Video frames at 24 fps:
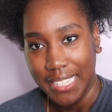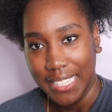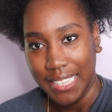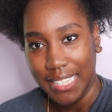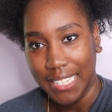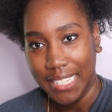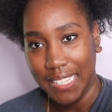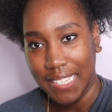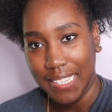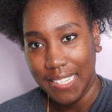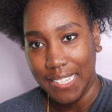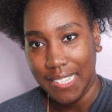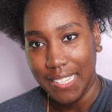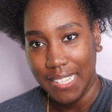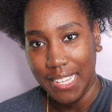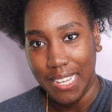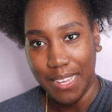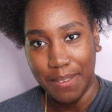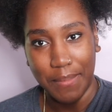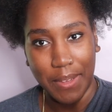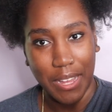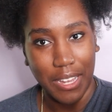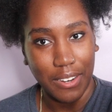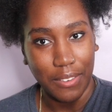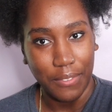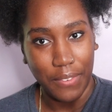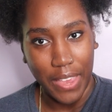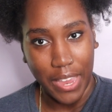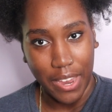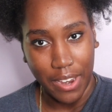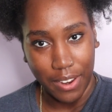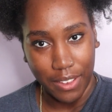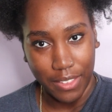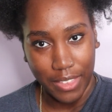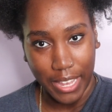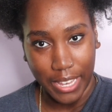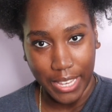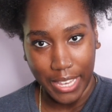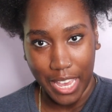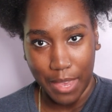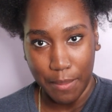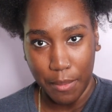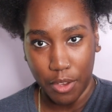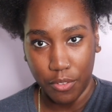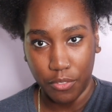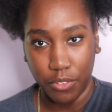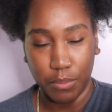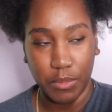This is the amount of hair that
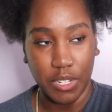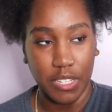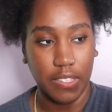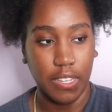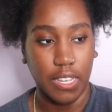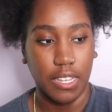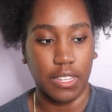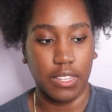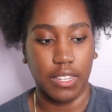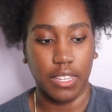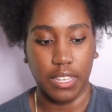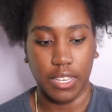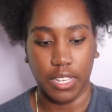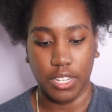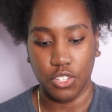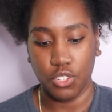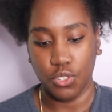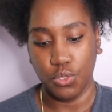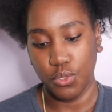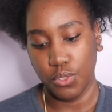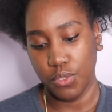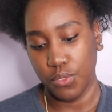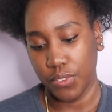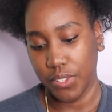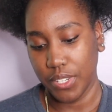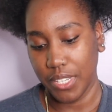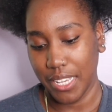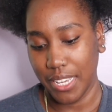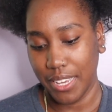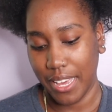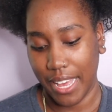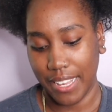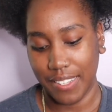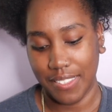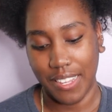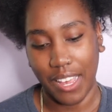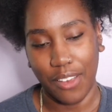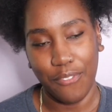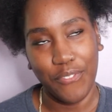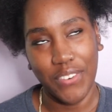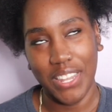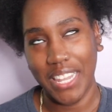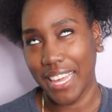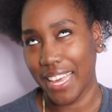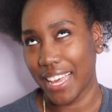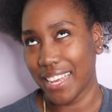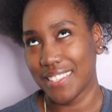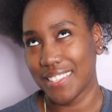came out from detangling. And truthfully, I
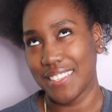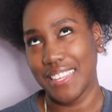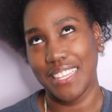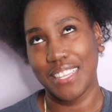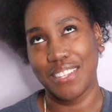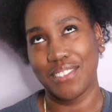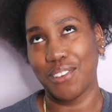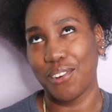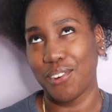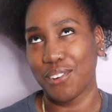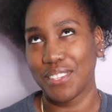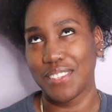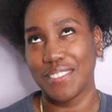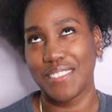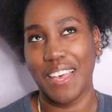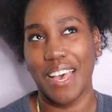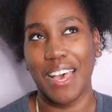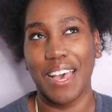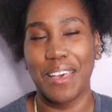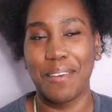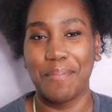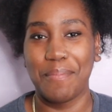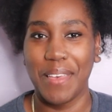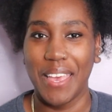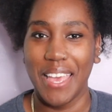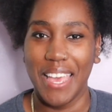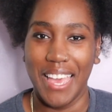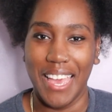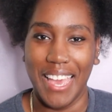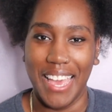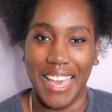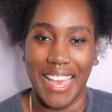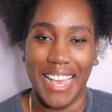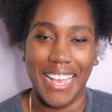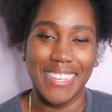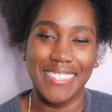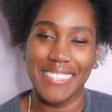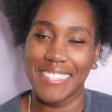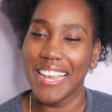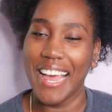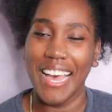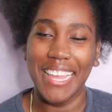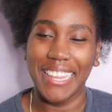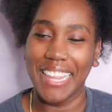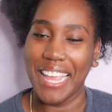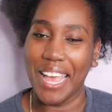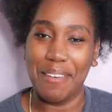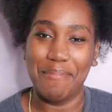feel like I say this all the time. It's
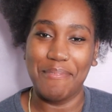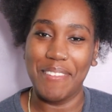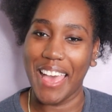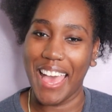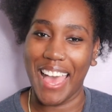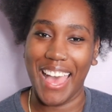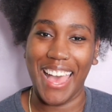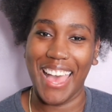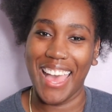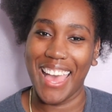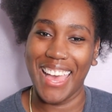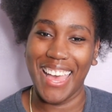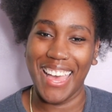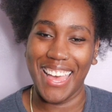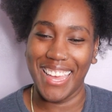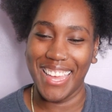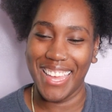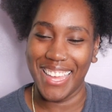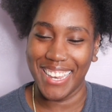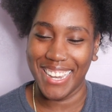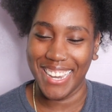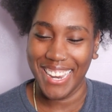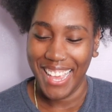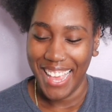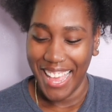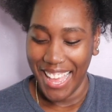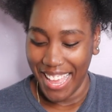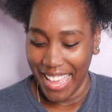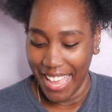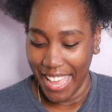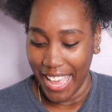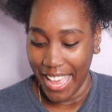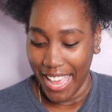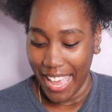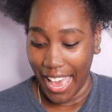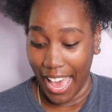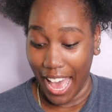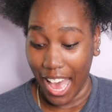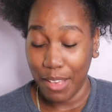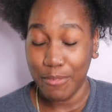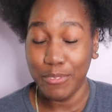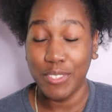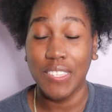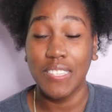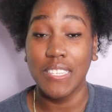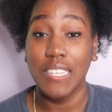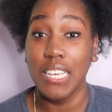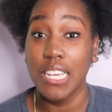not that bad. I've
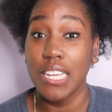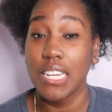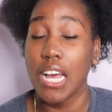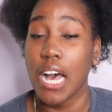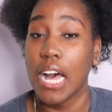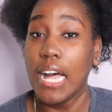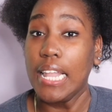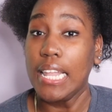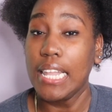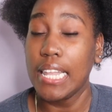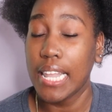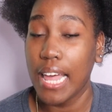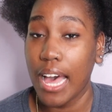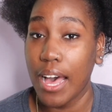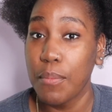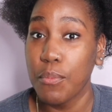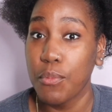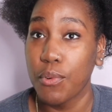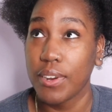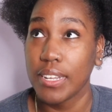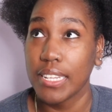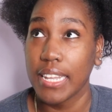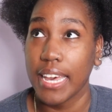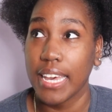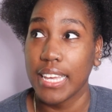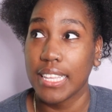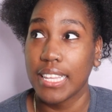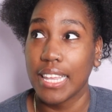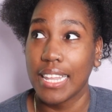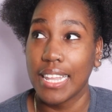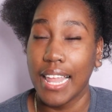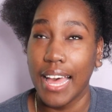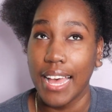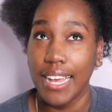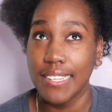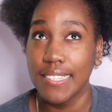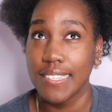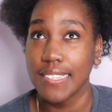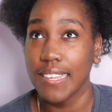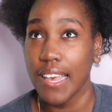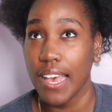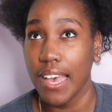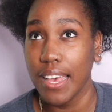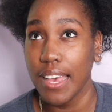seen a lot more. Like the last